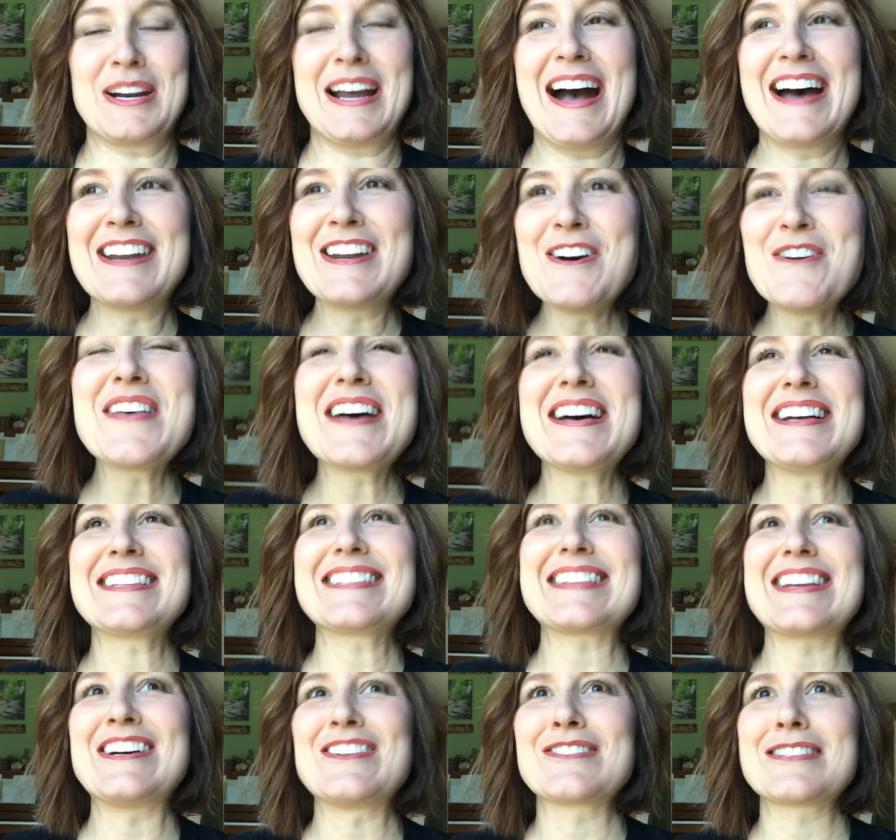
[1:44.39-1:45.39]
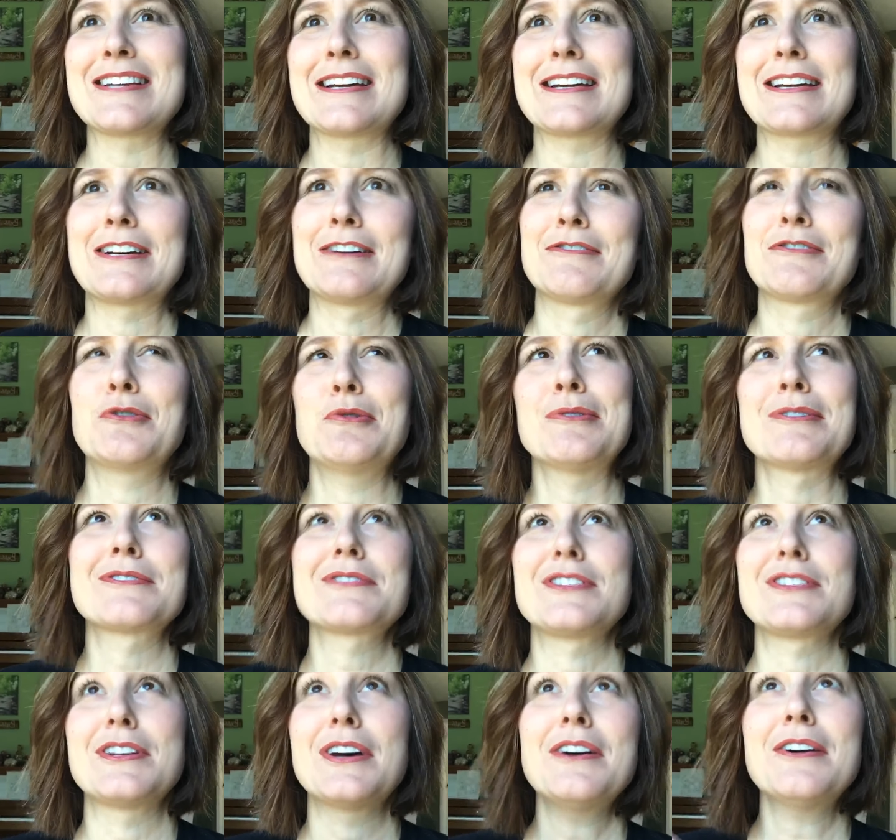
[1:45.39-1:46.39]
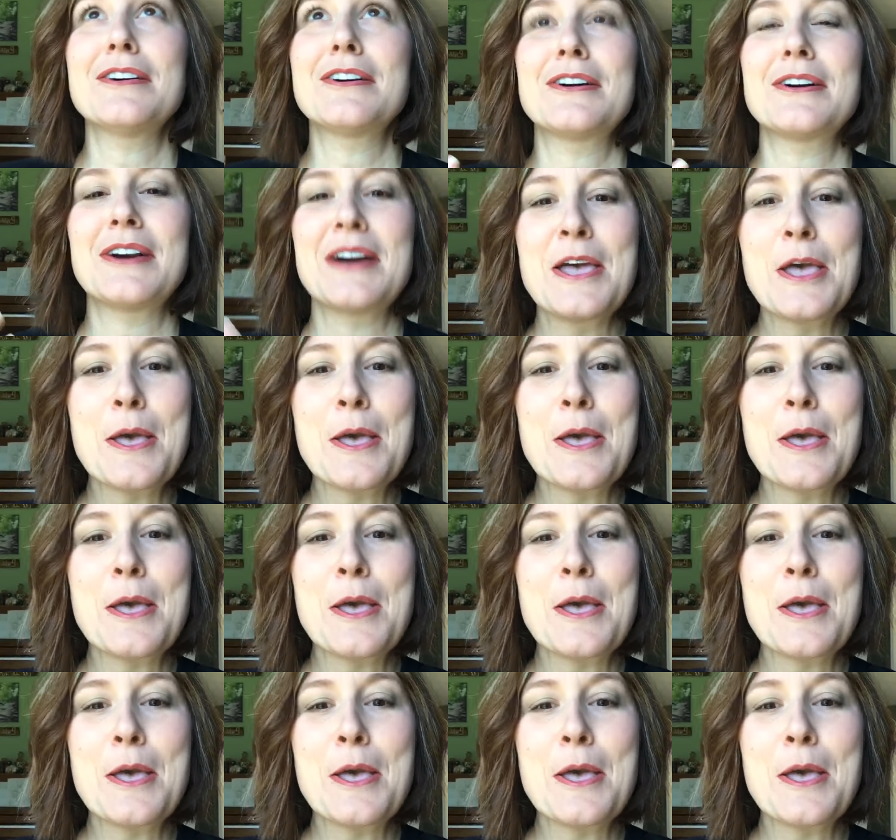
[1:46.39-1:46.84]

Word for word: I know that sounds like, of course, duh,